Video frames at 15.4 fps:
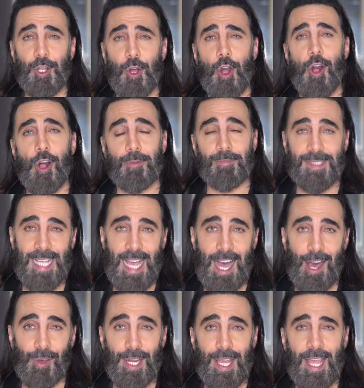calm
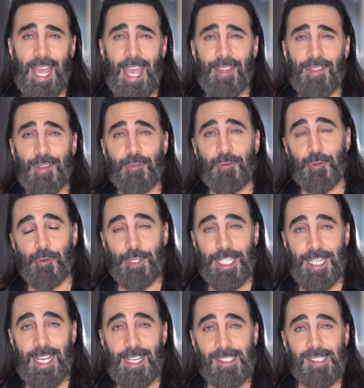down and the
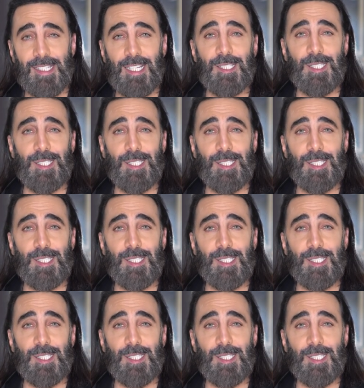fruitiness,